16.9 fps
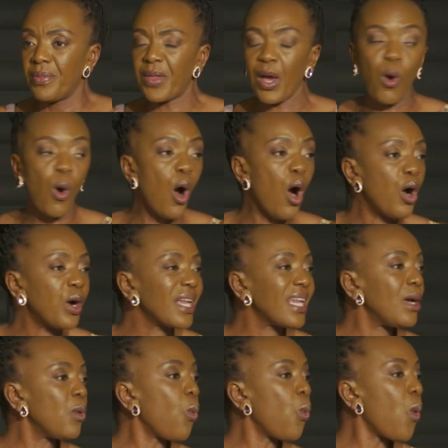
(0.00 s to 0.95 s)
The
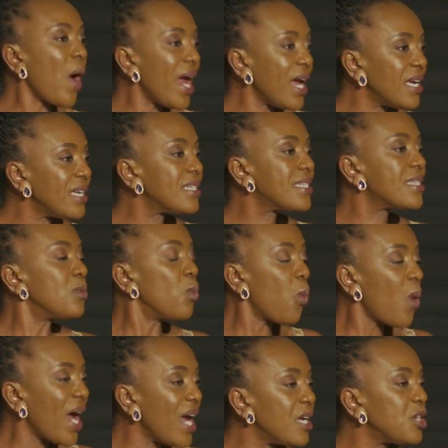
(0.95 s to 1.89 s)
only
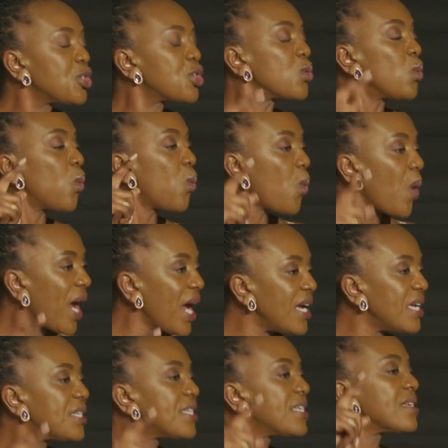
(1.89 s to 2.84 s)
way to
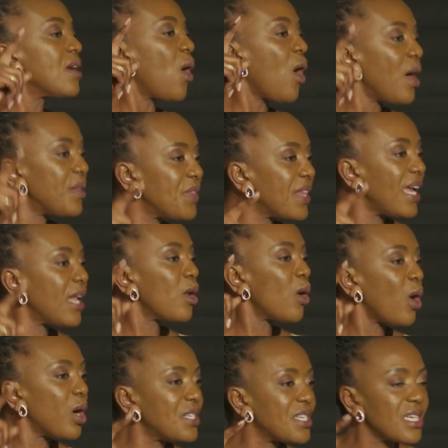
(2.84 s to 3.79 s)
wait on the
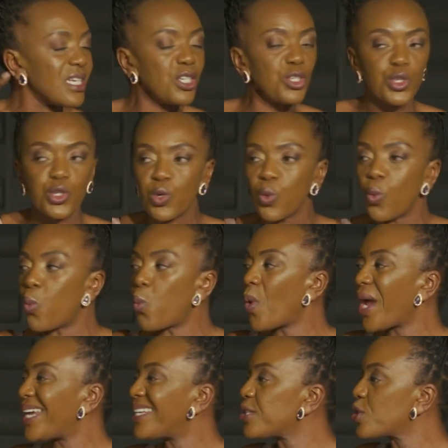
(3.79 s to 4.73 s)
Lord is to
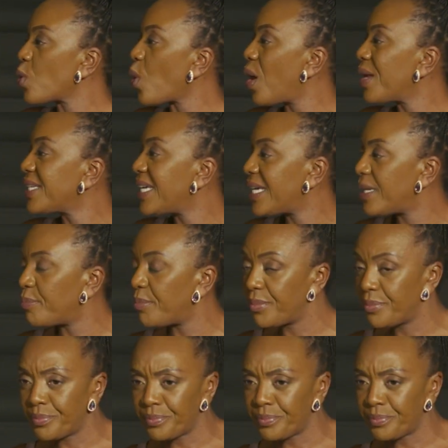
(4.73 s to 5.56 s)
wait on him.